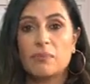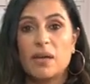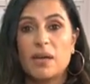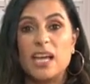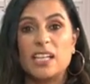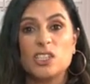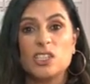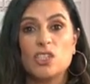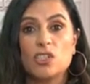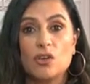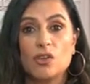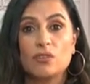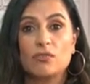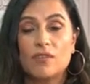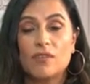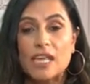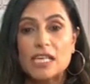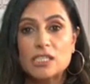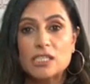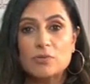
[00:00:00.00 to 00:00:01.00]
And she's on
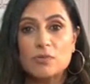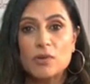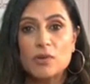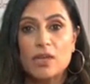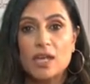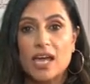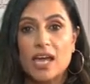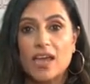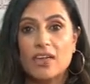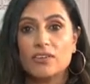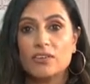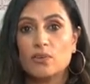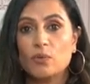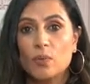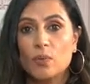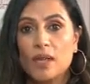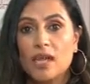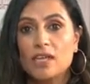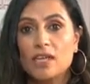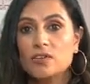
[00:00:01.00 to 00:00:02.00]
Facebook, Cathie
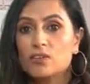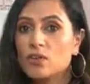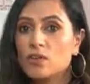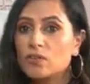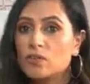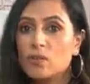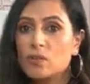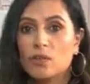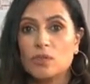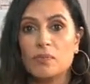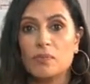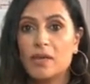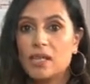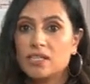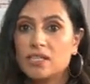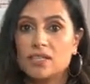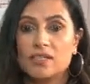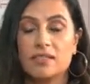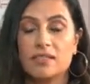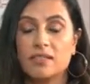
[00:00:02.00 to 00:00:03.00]
Way. So if you want to
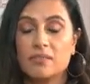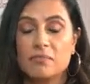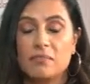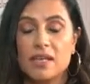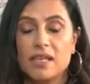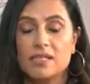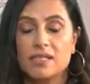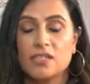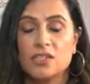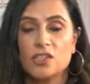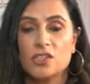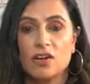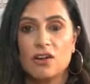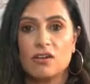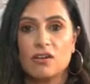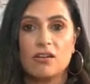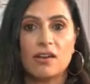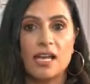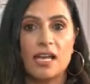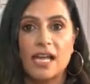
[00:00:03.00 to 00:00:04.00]
message
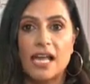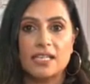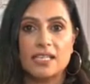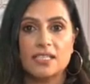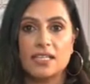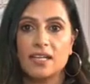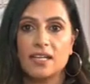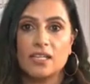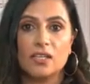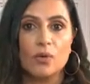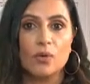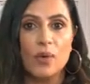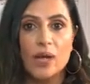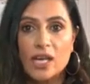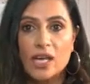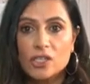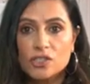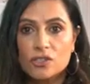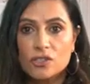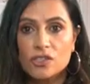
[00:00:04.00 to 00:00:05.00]
her and ask her any
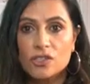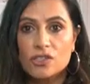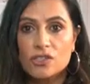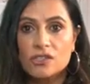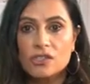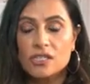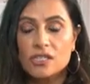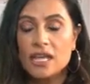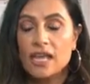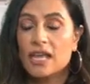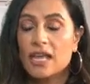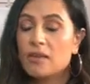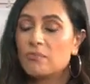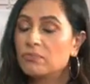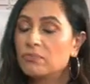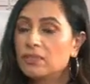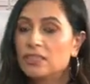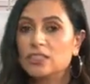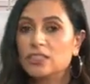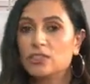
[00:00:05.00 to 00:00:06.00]
questions,
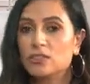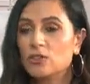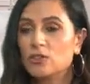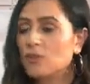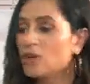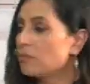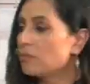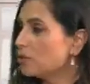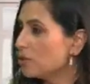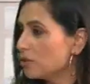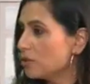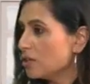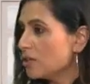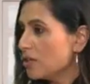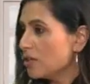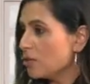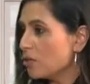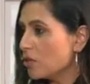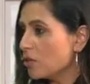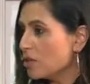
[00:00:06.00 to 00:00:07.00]
please do. I'm sure
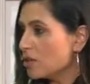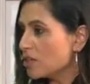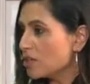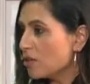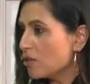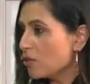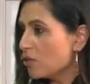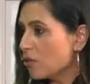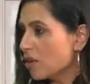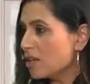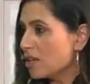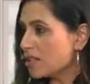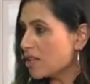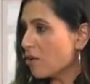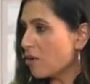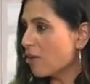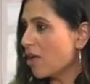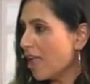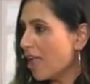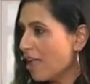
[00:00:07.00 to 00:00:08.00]
is
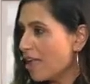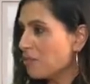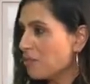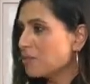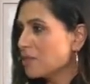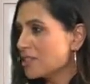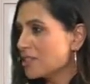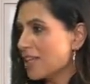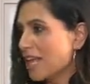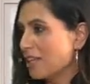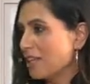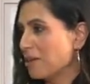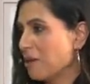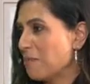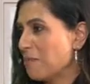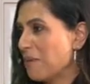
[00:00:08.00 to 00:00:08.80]
that okay? I'm just telling you.